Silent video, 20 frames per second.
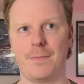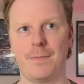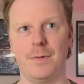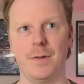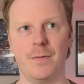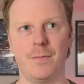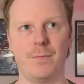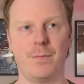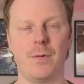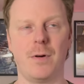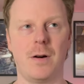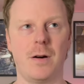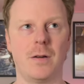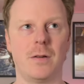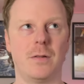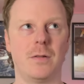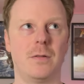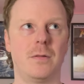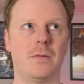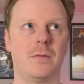loved
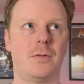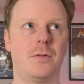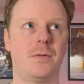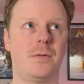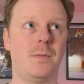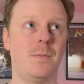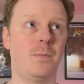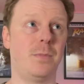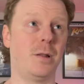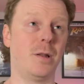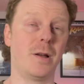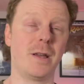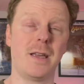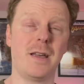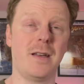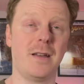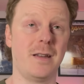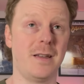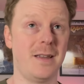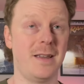one,
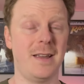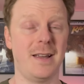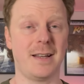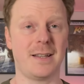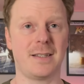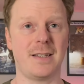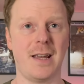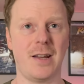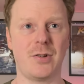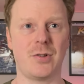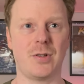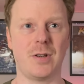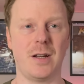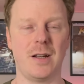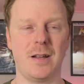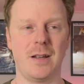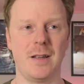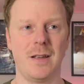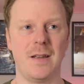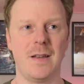employer,
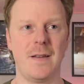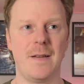etc.,